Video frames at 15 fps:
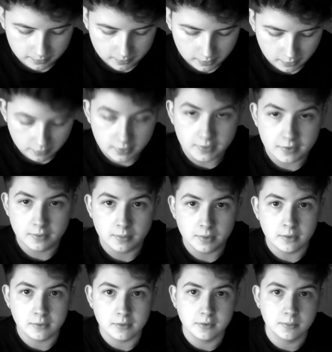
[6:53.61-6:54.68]
I'll read this one out
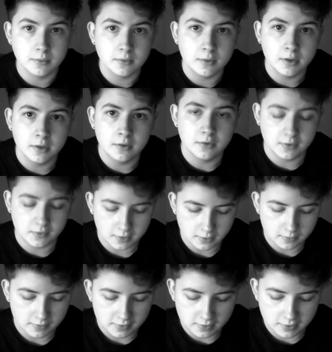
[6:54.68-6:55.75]
because this one's quite interesting.
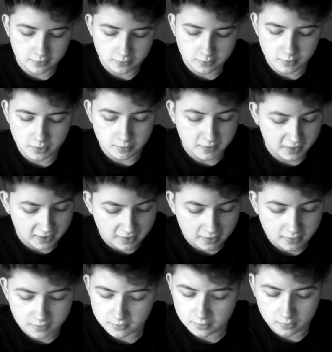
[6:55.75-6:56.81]
Obviously, it's from when I was a kid,
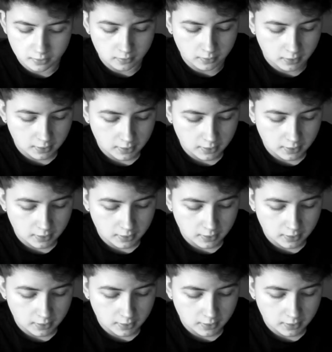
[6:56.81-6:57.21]
so...